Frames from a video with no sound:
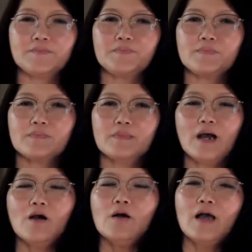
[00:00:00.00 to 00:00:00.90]

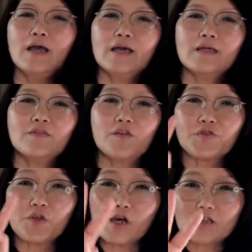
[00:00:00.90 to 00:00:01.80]
Now, the
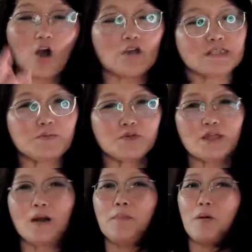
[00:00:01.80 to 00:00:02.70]
third conception
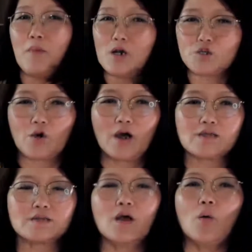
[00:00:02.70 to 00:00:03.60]
about martial
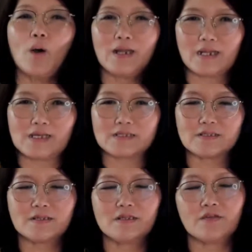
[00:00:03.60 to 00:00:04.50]
arts, what it is.
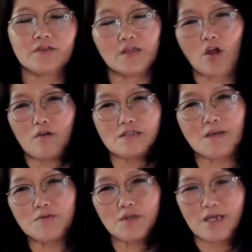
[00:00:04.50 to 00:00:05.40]
The third
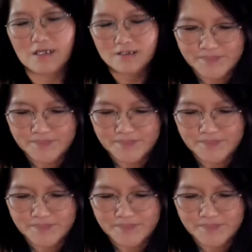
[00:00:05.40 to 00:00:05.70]
conception is